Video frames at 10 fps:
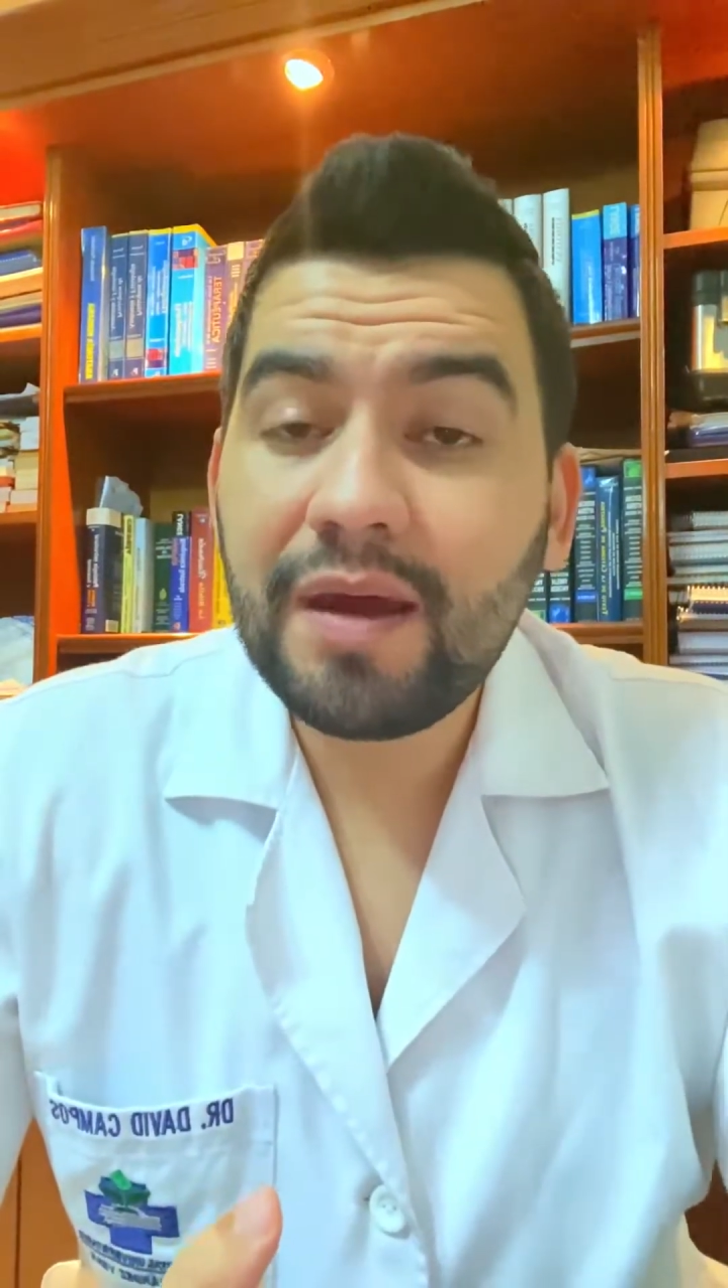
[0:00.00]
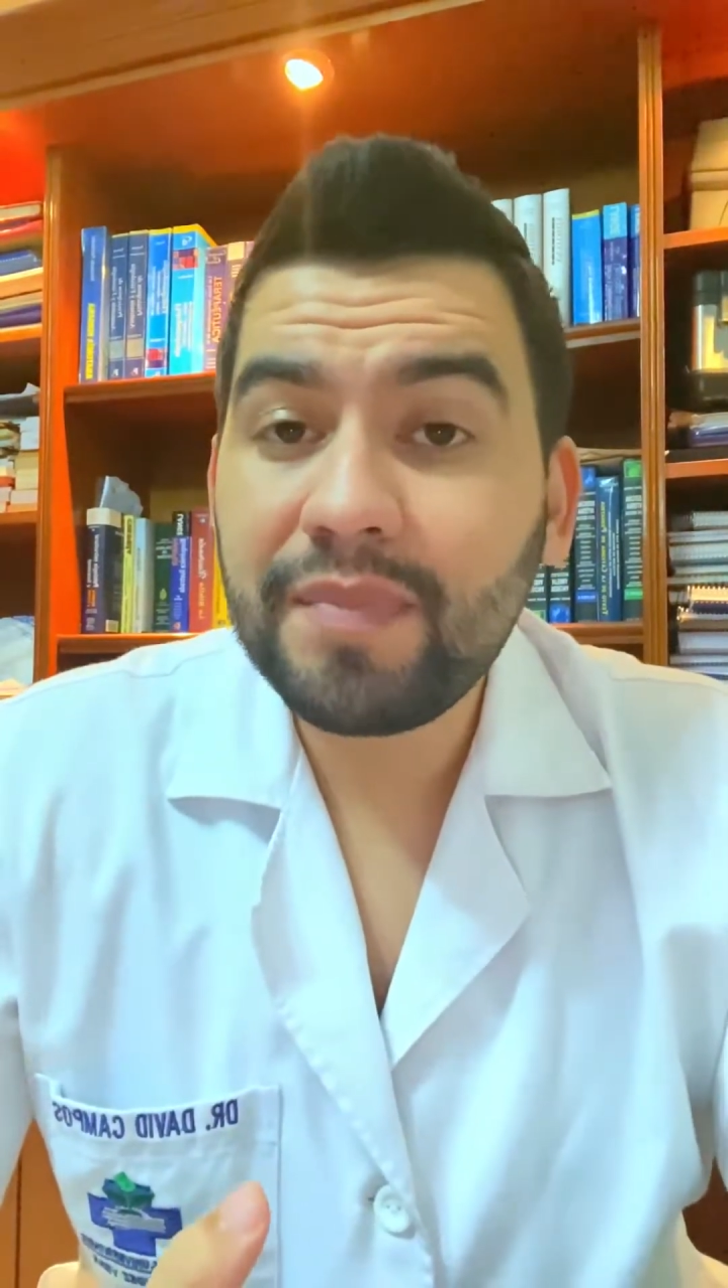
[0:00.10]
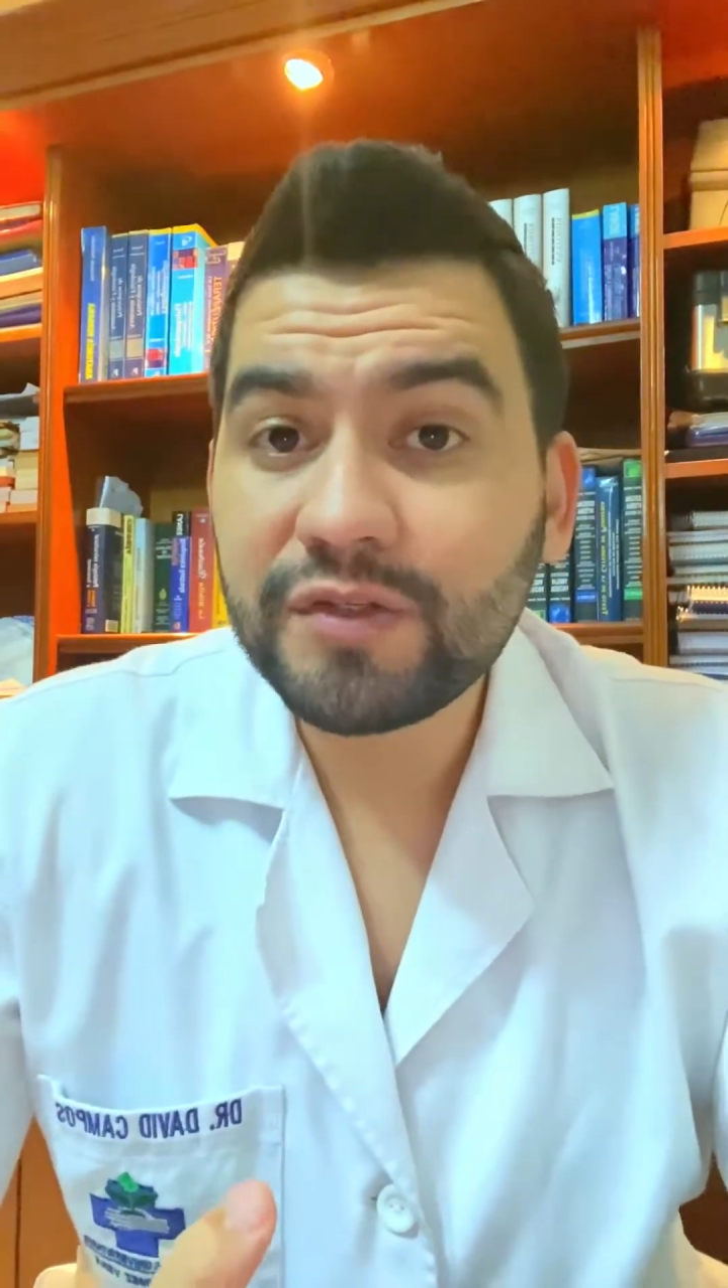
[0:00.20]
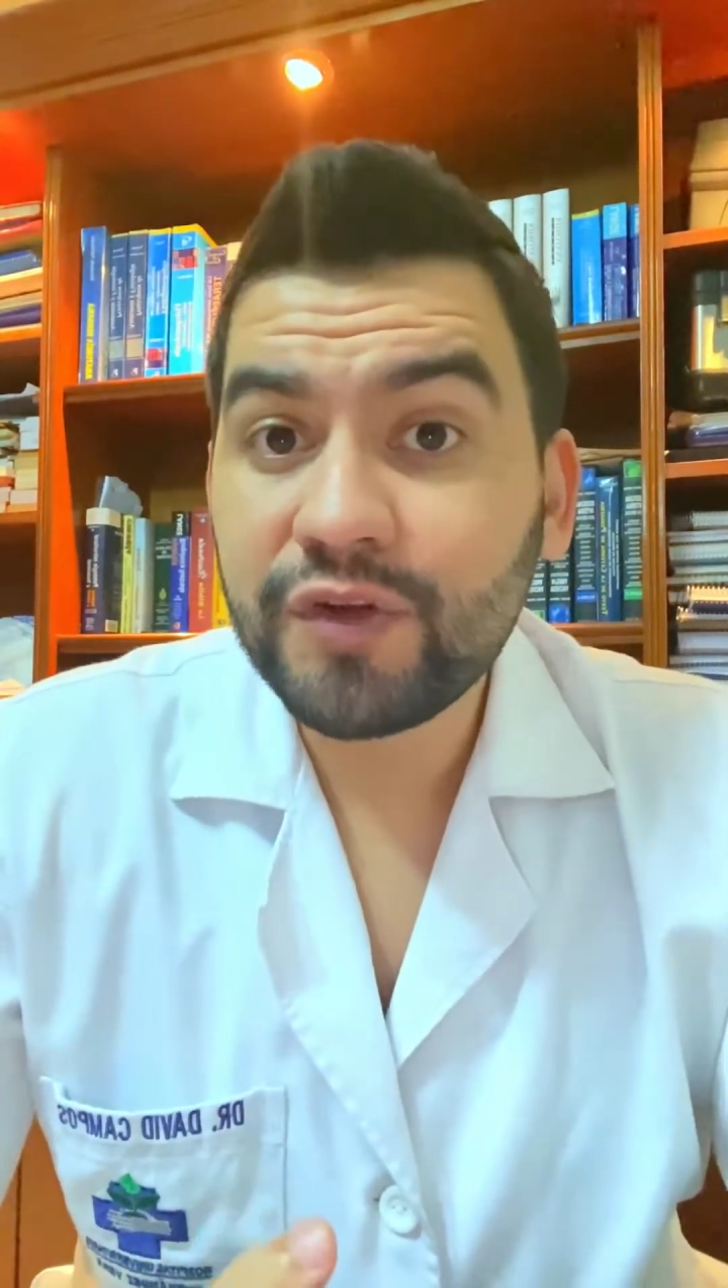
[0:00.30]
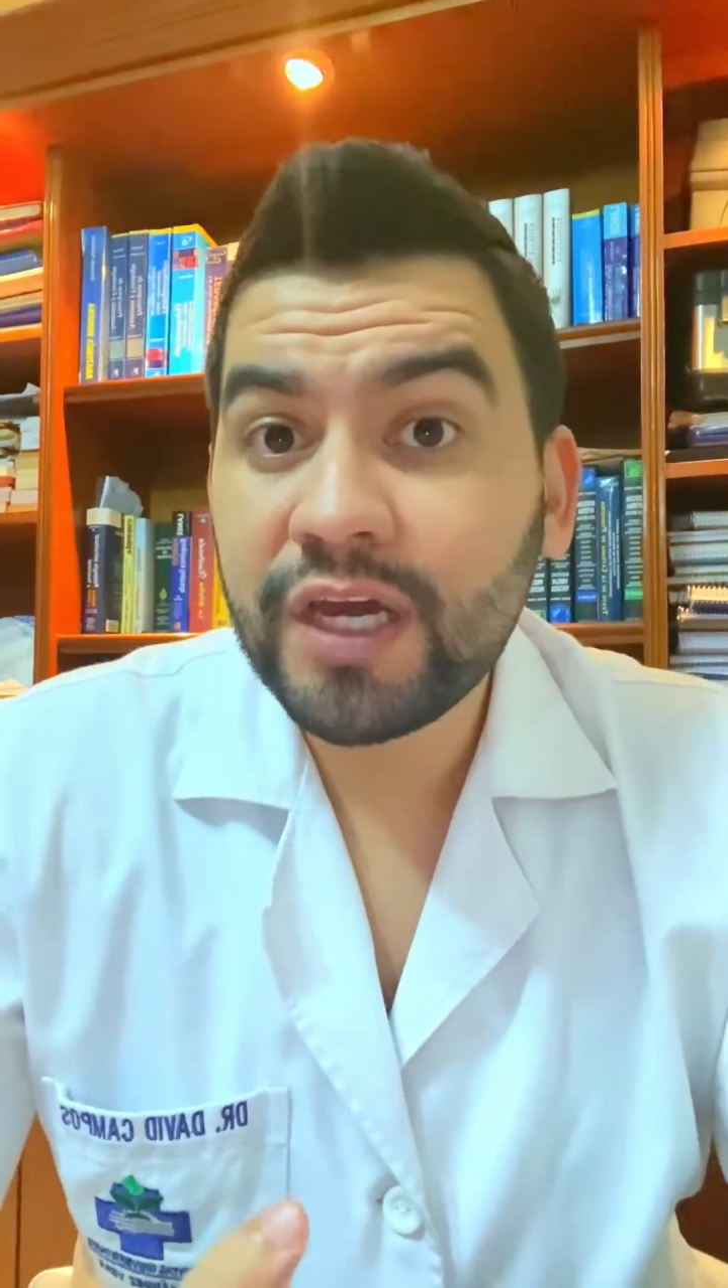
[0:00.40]
to
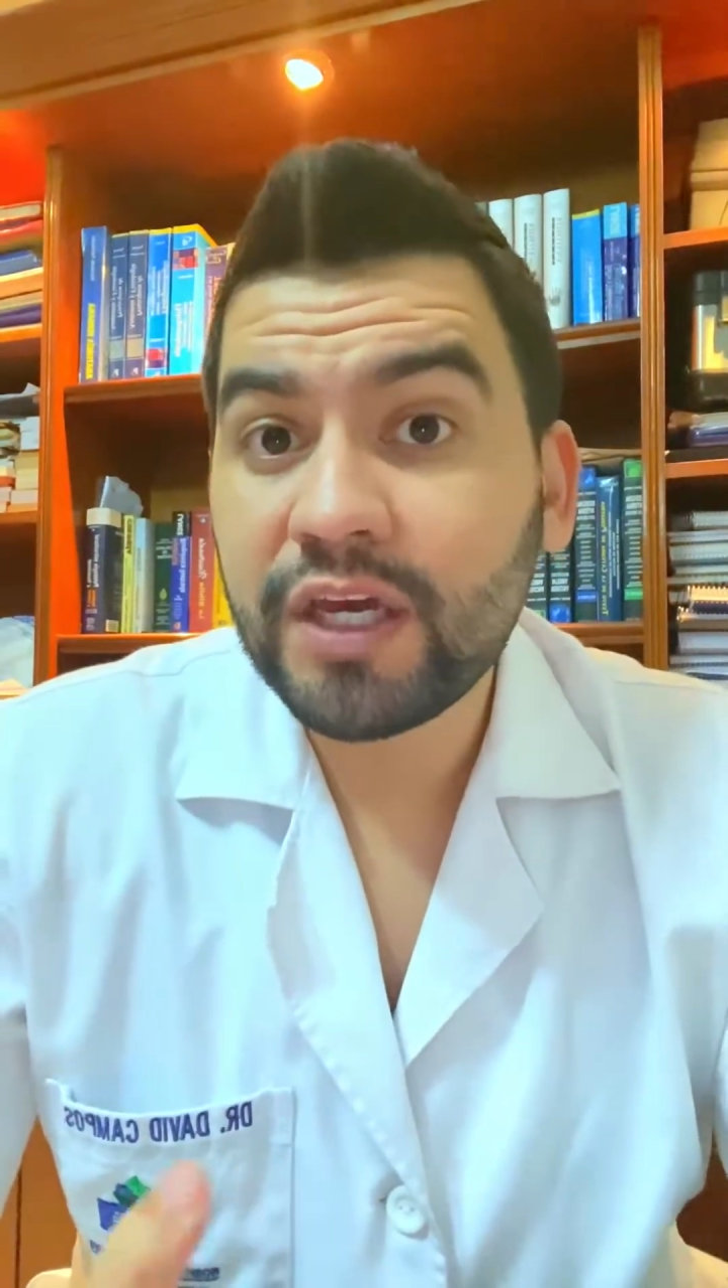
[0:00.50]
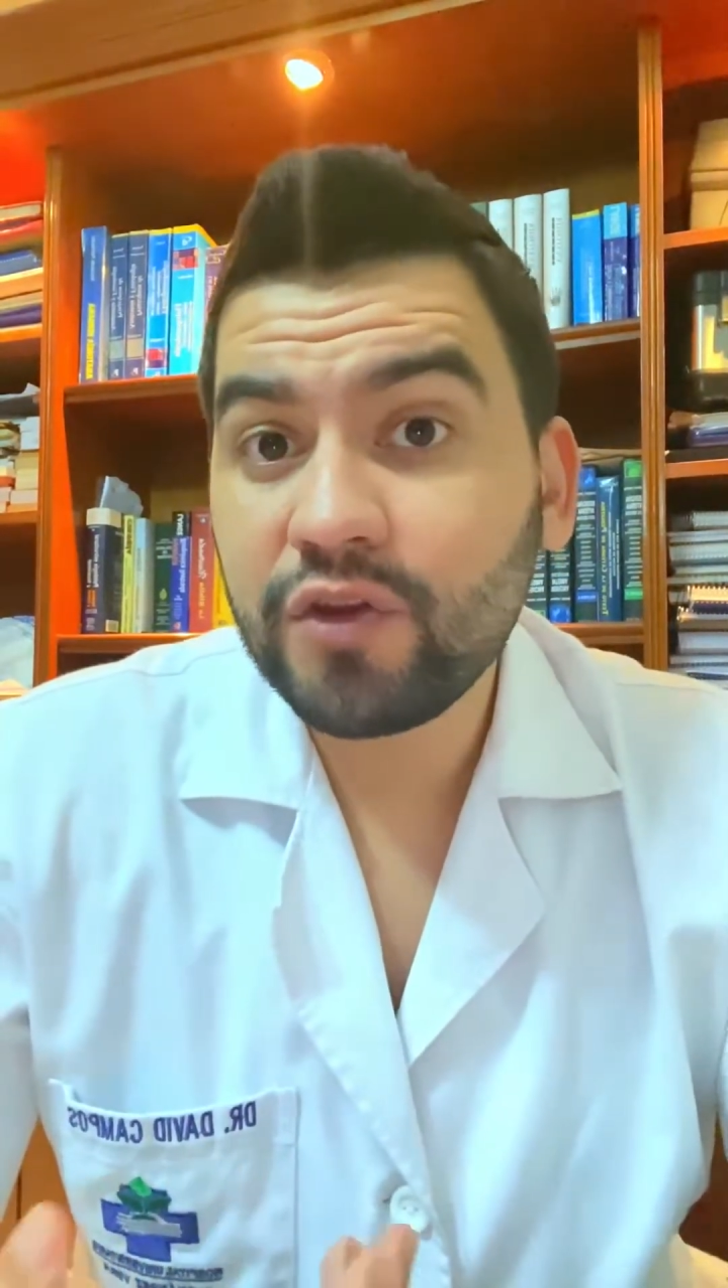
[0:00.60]
people who